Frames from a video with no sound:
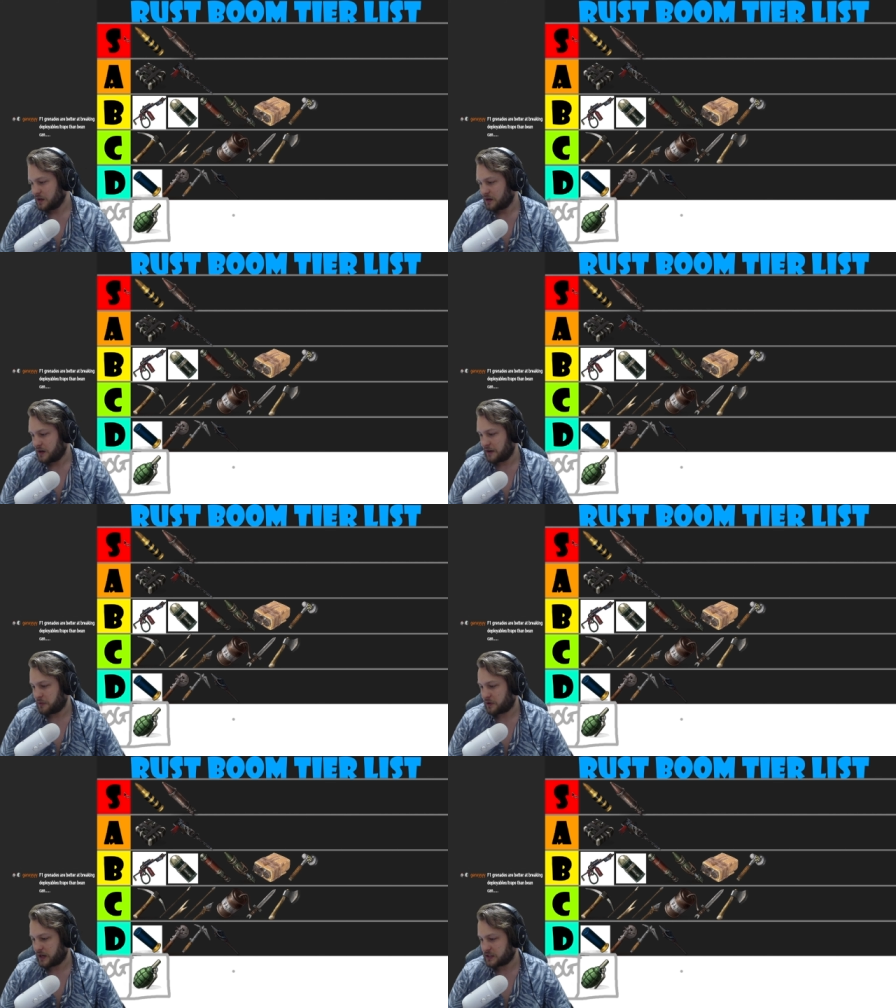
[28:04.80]

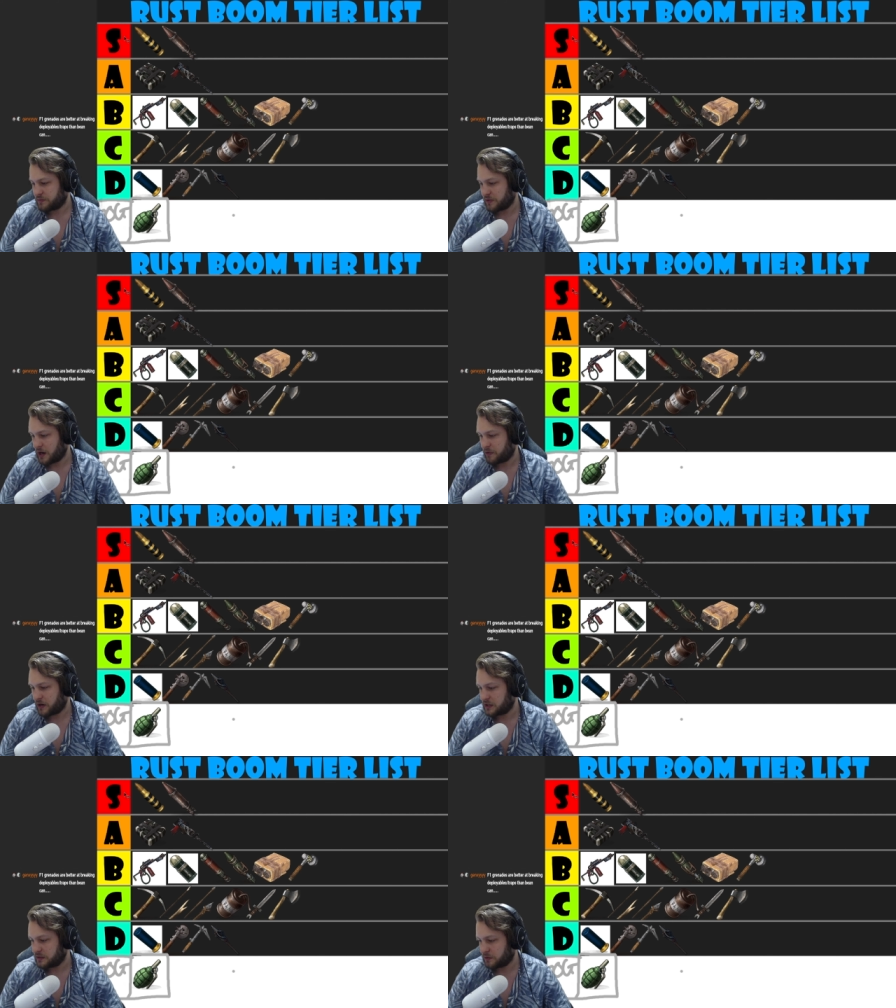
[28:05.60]
F1 grenades are better at
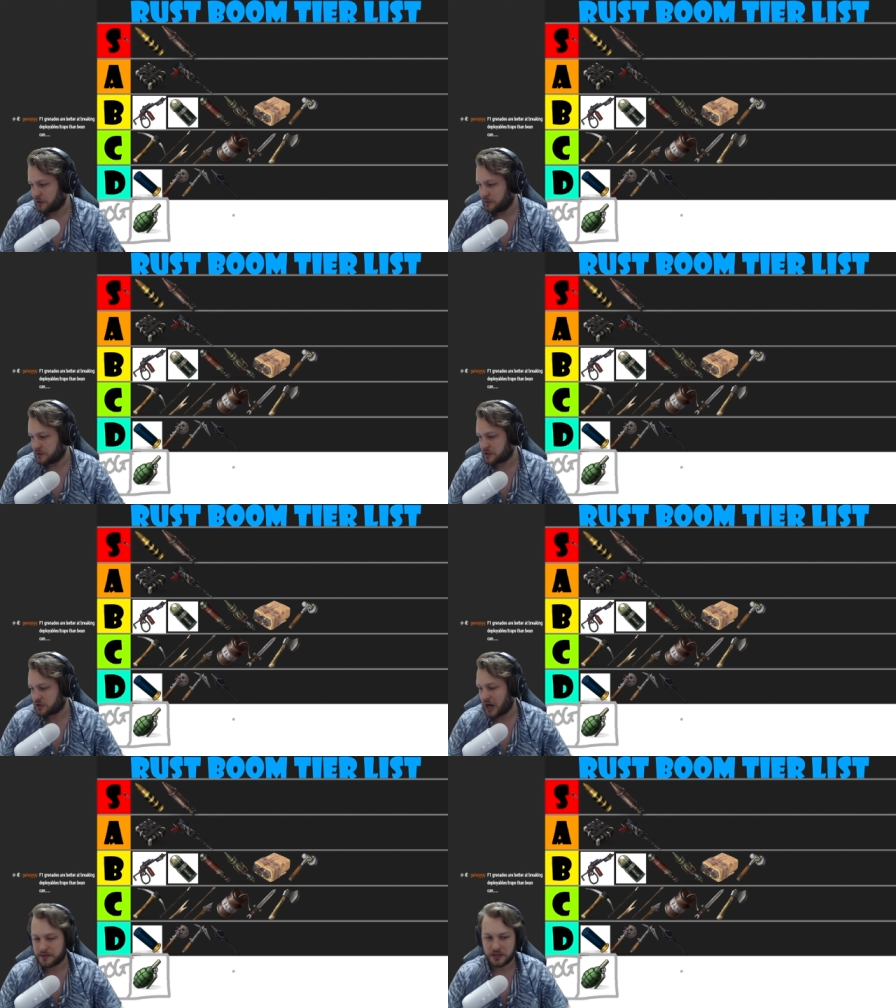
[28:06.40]
breaking deployables and
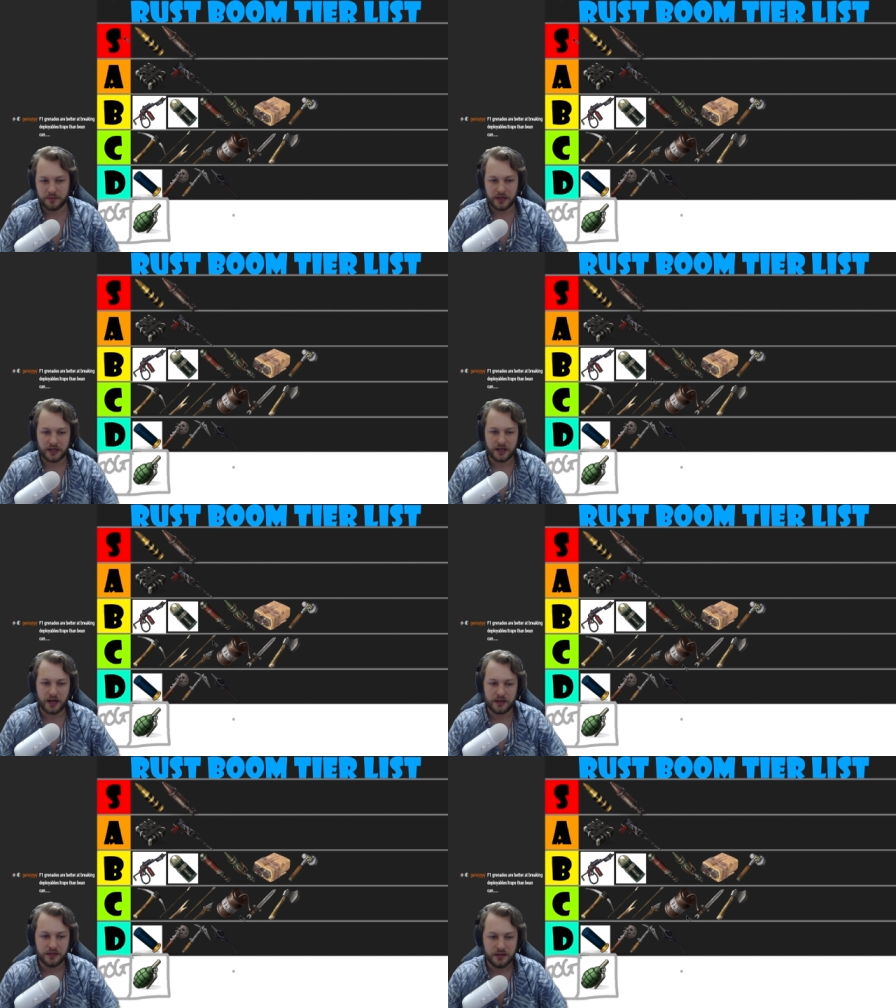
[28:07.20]
traps than a bean
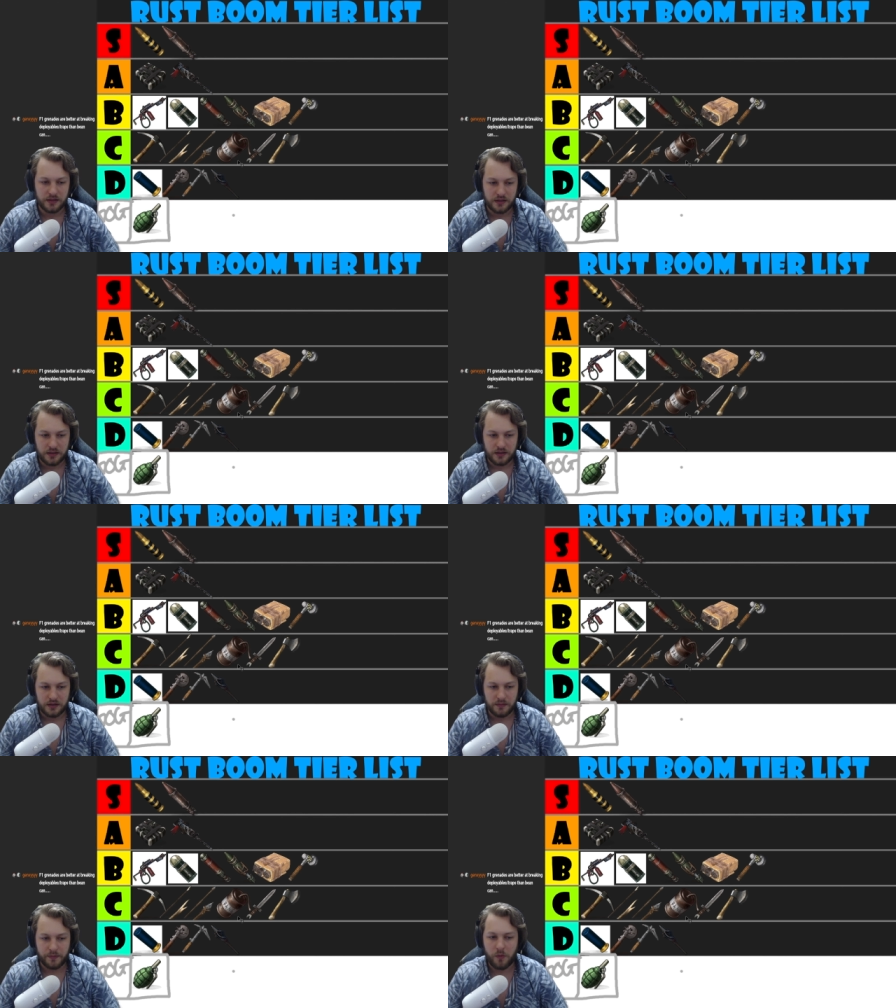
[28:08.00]
can.
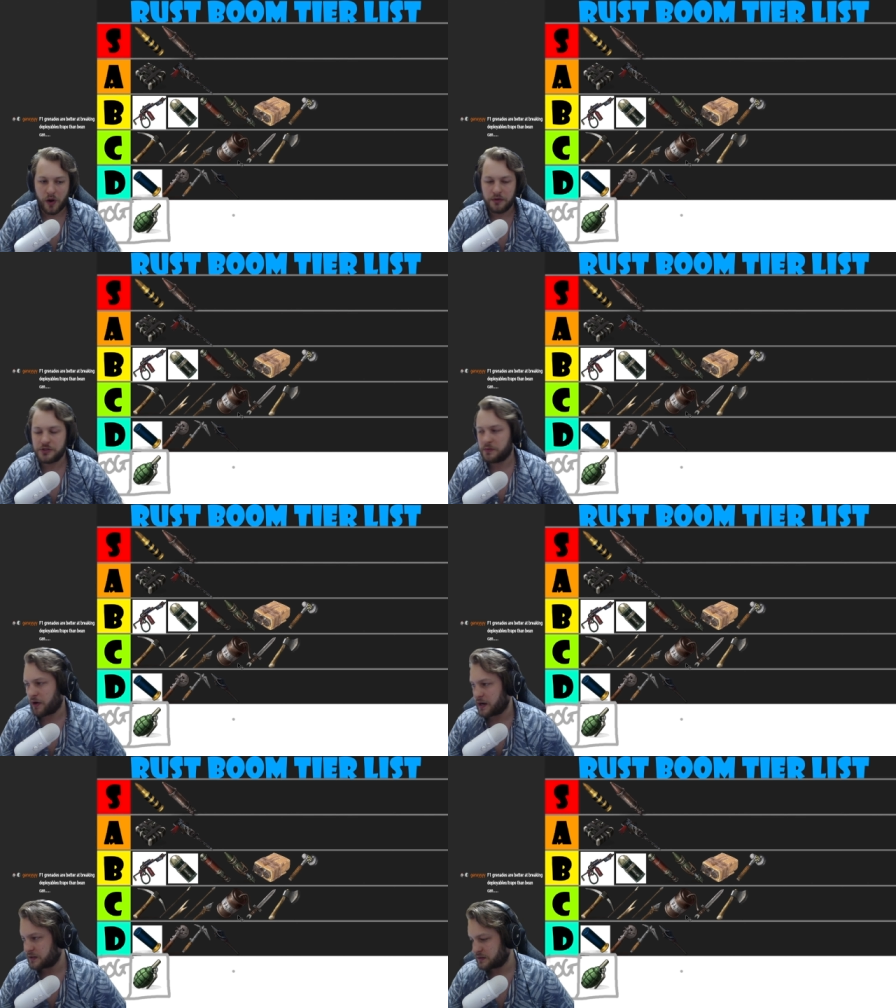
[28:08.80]
But why would you
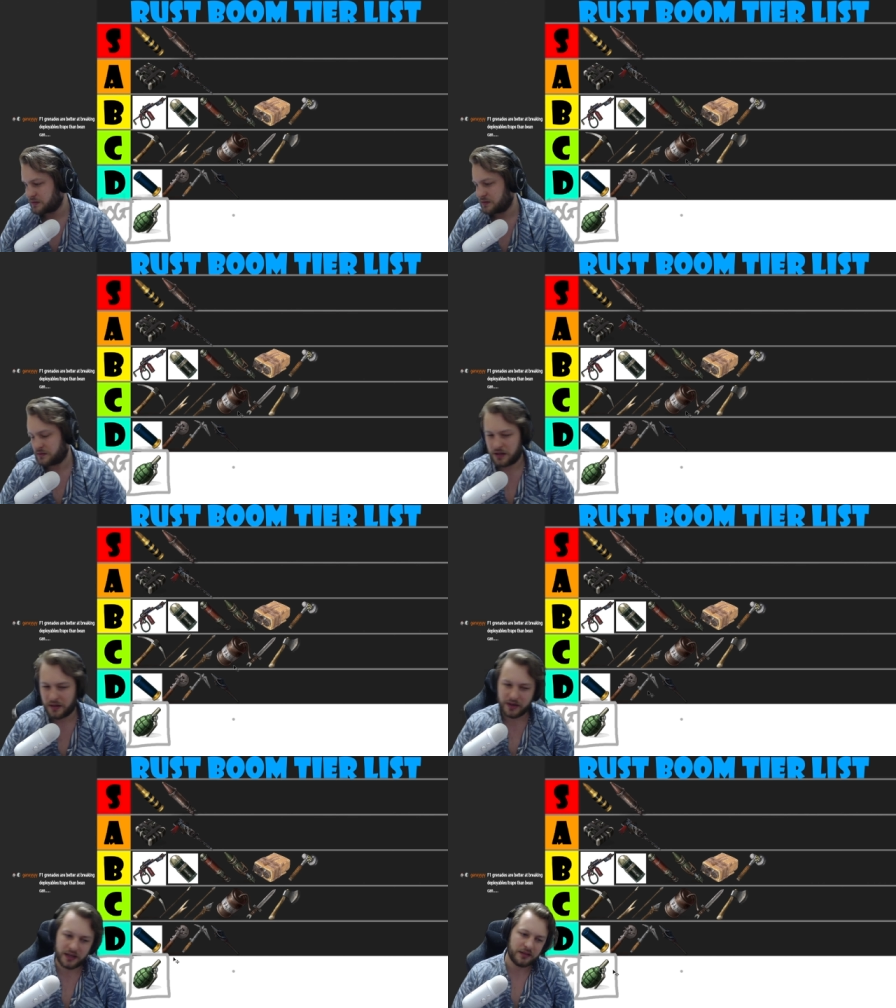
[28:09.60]
break? I
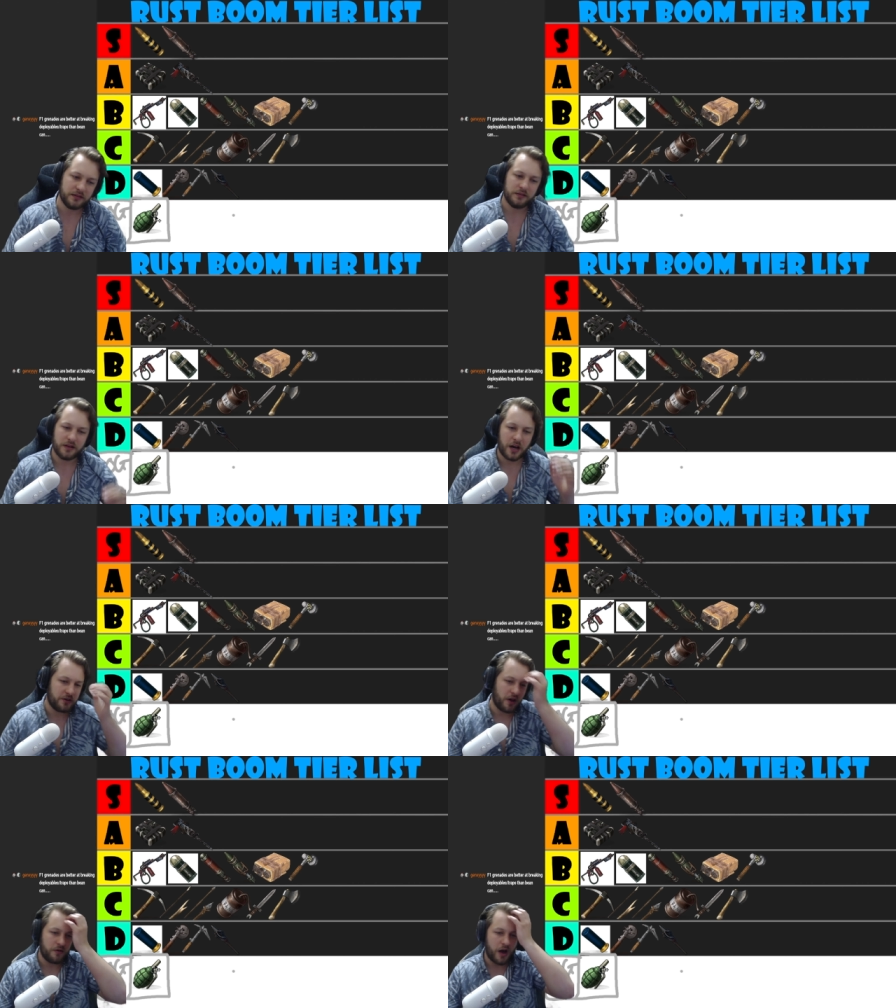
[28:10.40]
mean, I don't
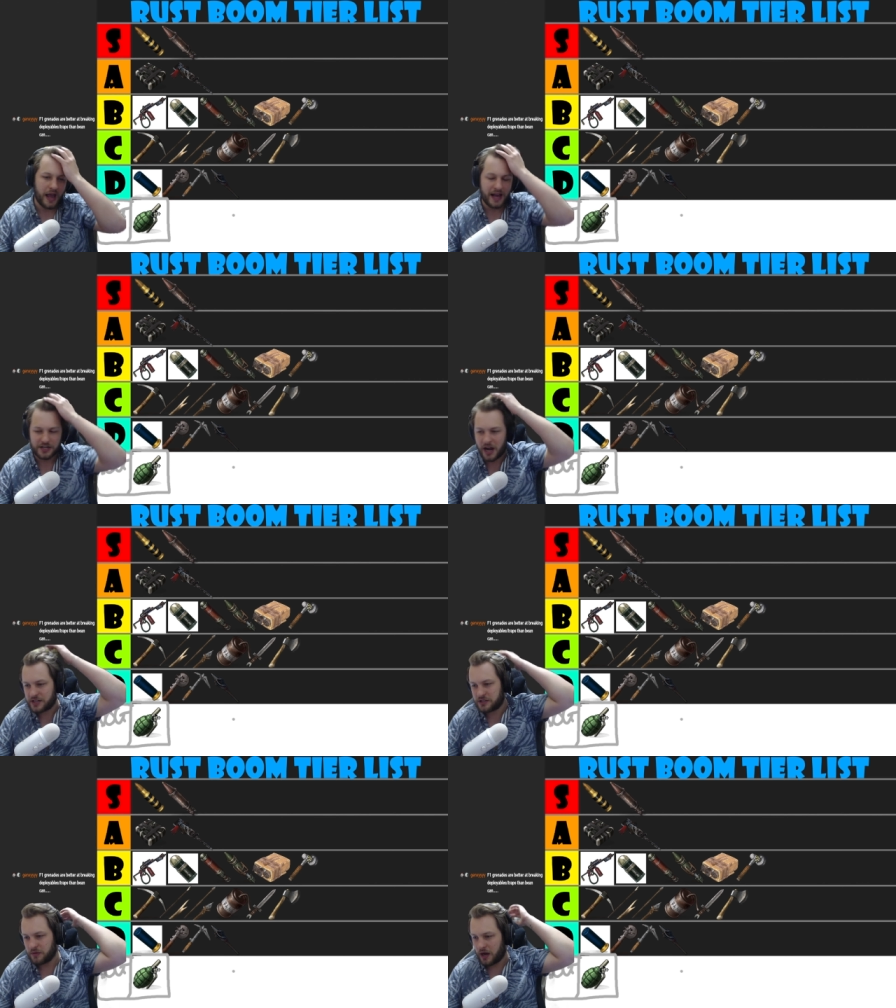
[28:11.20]
know.
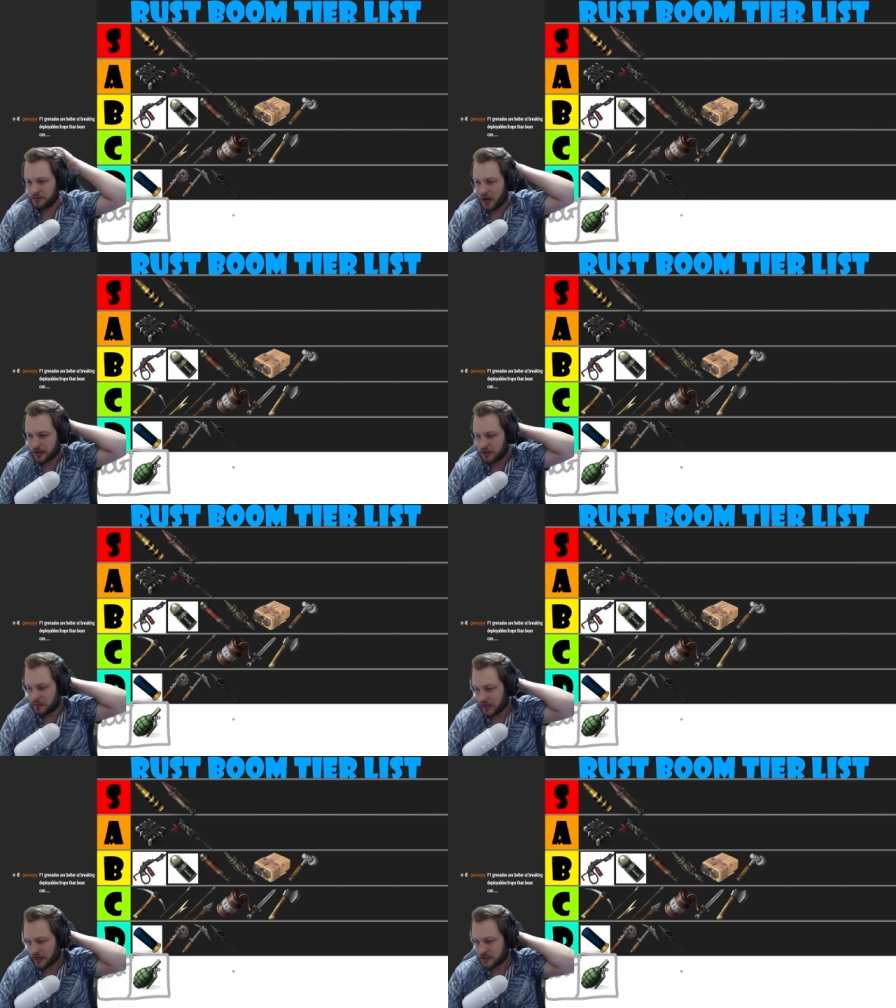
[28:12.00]
I would argue
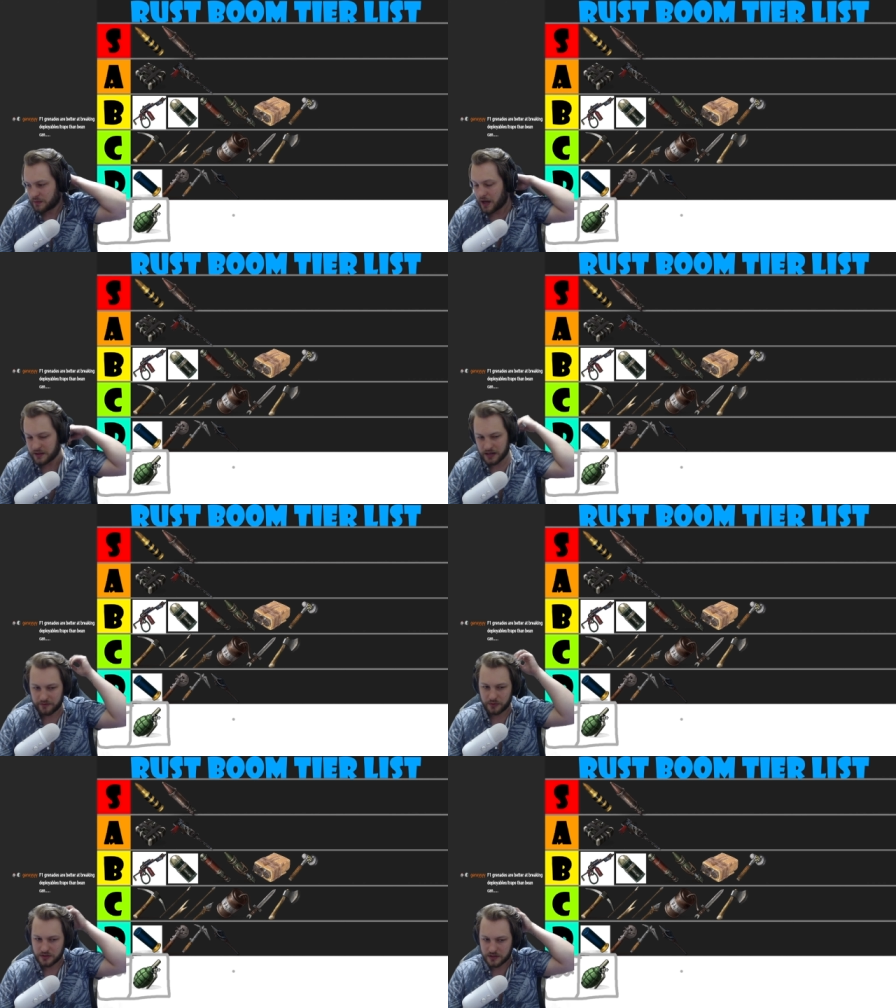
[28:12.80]
bean cans are better than
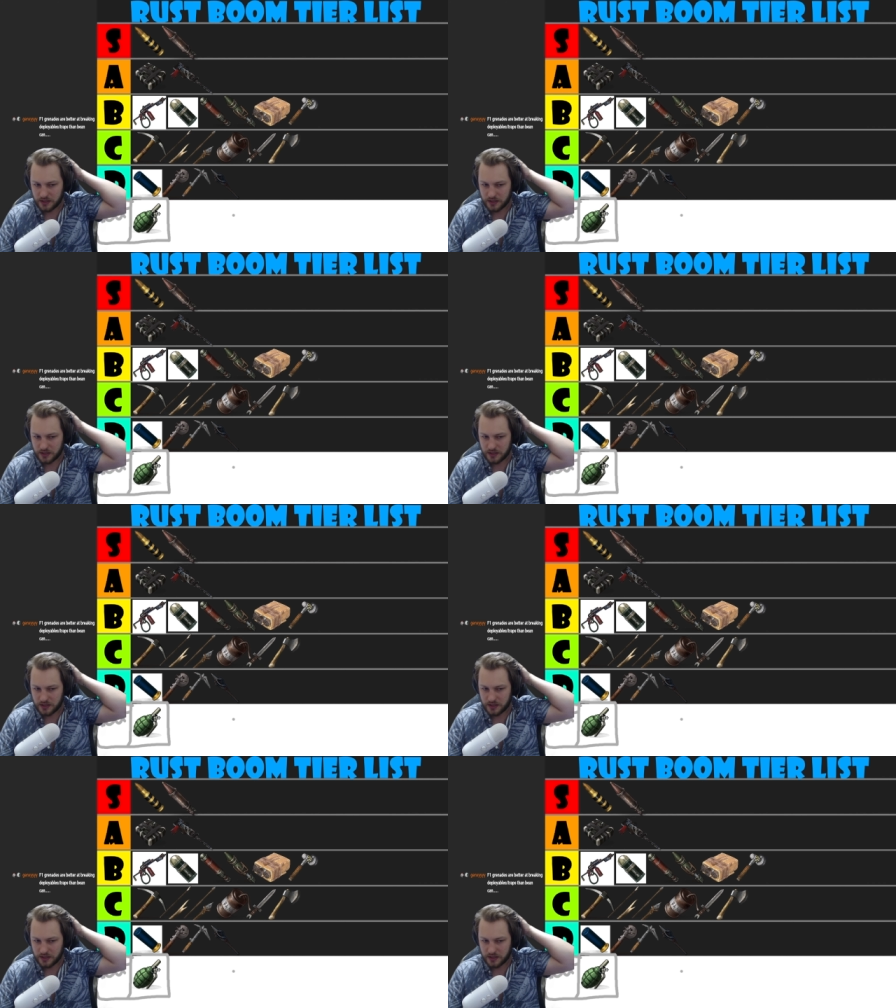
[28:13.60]
F1s.